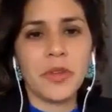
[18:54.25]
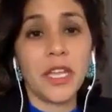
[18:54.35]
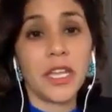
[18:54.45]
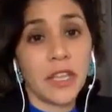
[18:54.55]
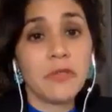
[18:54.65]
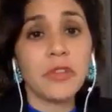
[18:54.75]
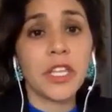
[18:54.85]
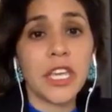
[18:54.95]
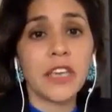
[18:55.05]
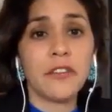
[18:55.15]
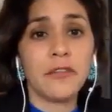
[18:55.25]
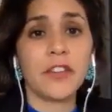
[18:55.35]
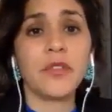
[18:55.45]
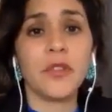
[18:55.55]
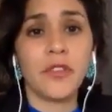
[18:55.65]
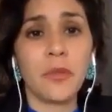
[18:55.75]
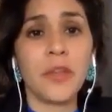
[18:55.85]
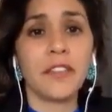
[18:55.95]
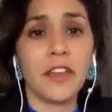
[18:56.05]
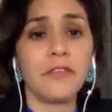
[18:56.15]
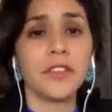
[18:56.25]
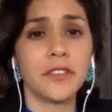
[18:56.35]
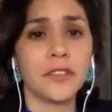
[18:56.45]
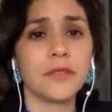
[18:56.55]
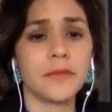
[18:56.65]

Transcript: And it can really affect you on so many levels.